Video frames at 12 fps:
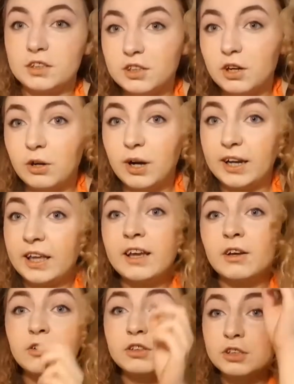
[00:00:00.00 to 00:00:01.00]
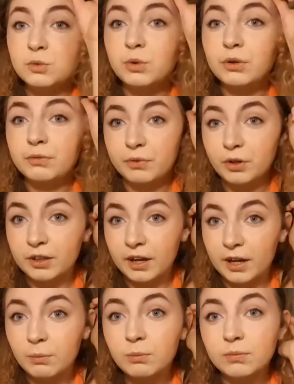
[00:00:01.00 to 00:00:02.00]
So I can't go to school
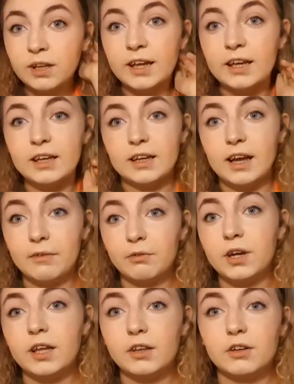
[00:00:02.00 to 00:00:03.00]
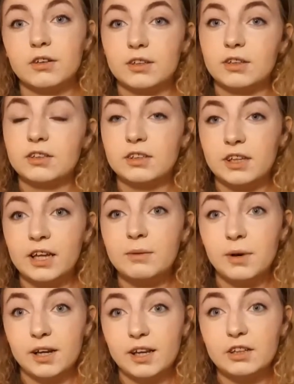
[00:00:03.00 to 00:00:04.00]
full-time like every other
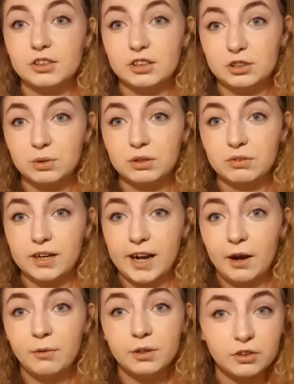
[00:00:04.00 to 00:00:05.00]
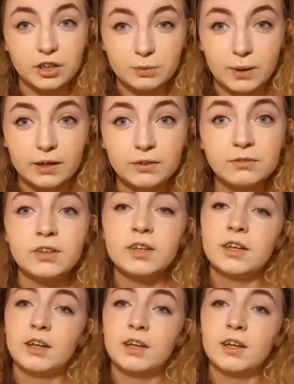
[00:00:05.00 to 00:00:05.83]
kid my age is doing right now in grade 12.